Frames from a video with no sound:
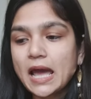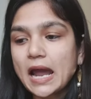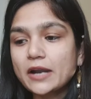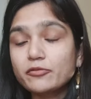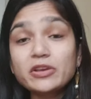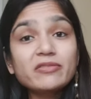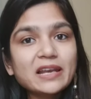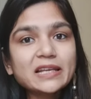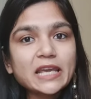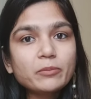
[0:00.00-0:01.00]
And we
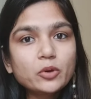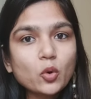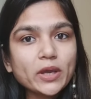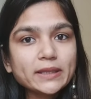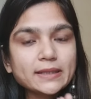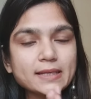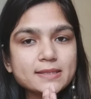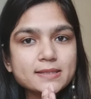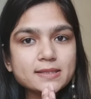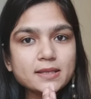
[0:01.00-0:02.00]
will keep doing
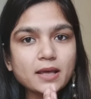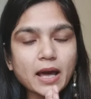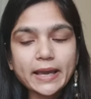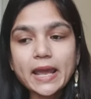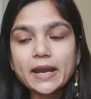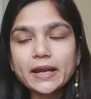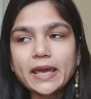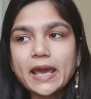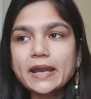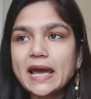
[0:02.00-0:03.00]
this again and
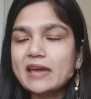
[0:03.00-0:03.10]
again.